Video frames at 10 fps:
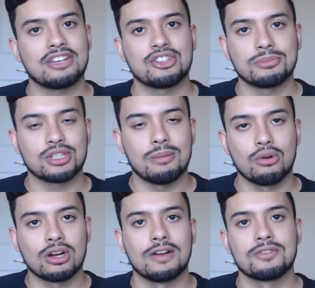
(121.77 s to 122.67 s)
that jump shot
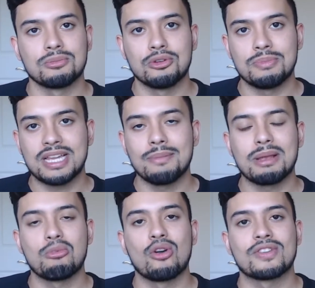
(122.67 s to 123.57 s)
more comfortable,
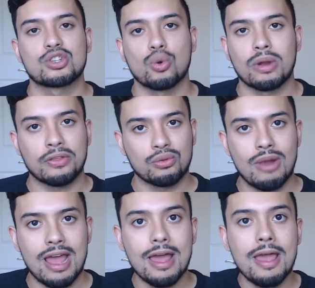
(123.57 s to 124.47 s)
becoming more of a scoring
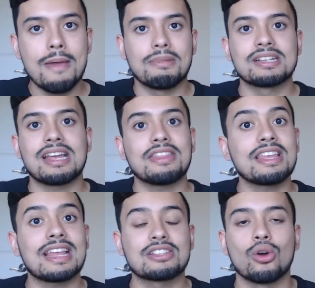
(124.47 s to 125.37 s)
threat, because I
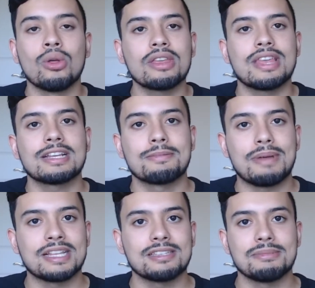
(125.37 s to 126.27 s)
think that's the only thing to
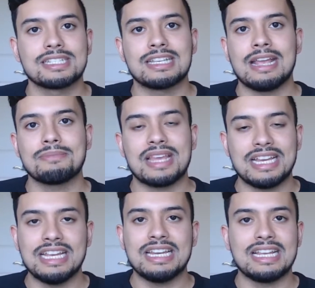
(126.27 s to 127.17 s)
Ben Simmons' game
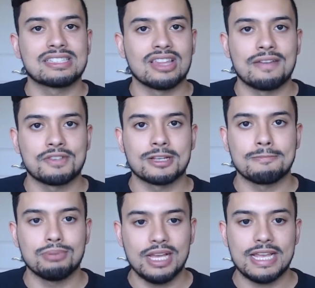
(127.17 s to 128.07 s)
that he needs left to
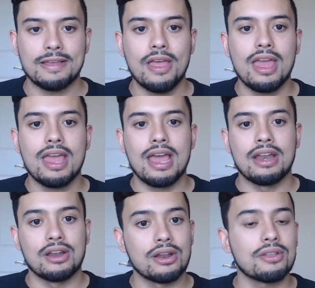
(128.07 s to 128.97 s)
complete.
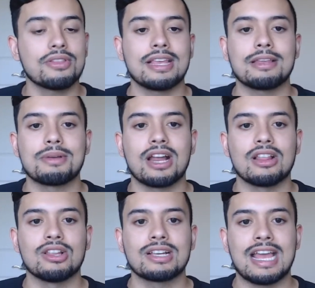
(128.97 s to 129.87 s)
And another thing that we
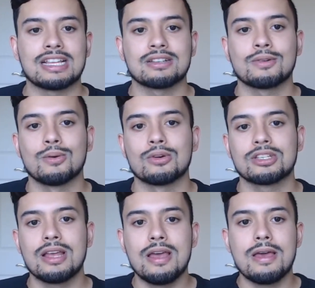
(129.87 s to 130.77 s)
got to look at is, of course,